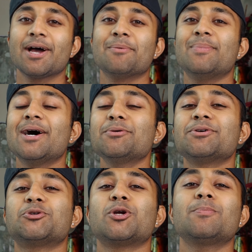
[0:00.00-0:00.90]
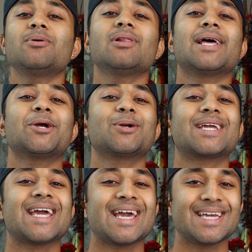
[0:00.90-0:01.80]
about the triple layer
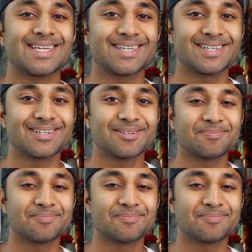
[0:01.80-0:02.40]
cake.